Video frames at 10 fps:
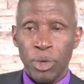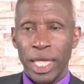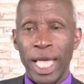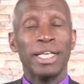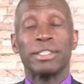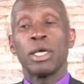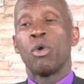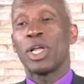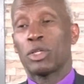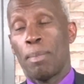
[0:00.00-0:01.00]
Yes,
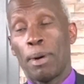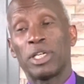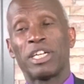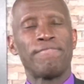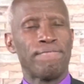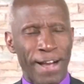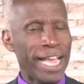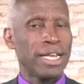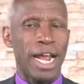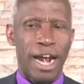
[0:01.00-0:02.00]
we talk about
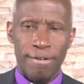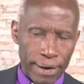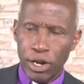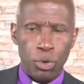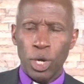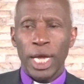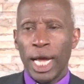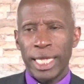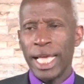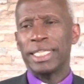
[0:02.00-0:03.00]
divine avenue.
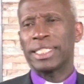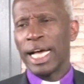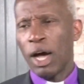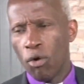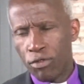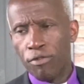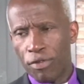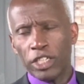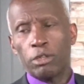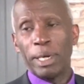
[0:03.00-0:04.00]
Yes, of
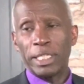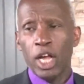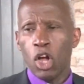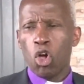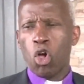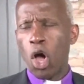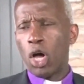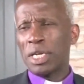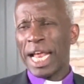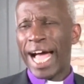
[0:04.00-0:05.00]
refreshment.
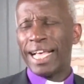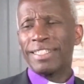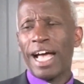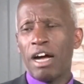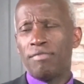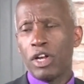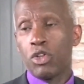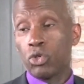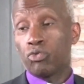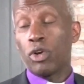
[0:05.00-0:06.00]
God has
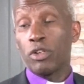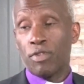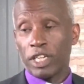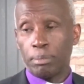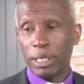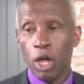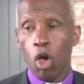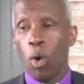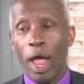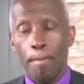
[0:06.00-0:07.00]
avenues for refreshment,
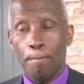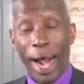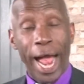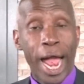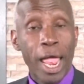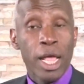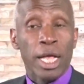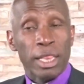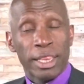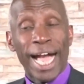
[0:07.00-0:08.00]
whereby
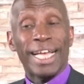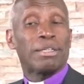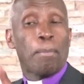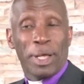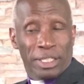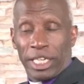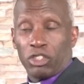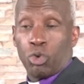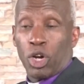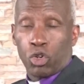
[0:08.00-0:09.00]
that
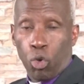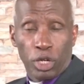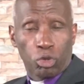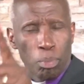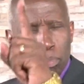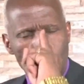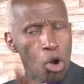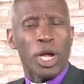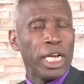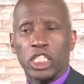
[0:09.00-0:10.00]
business you are doing
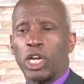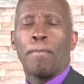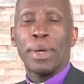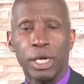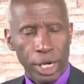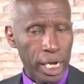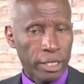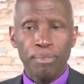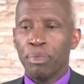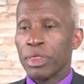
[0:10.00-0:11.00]
tomorrow, it shall be
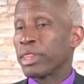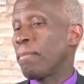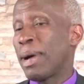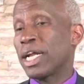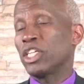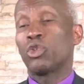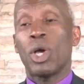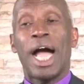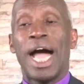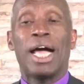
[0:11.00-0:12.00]
great. The marriage
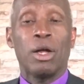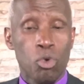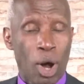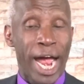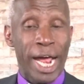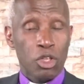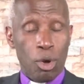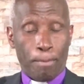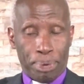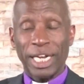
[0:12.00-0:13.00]
you
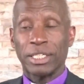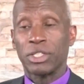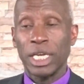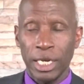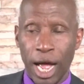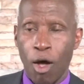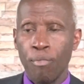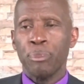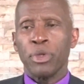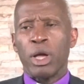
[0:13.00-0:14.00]
are practicing now,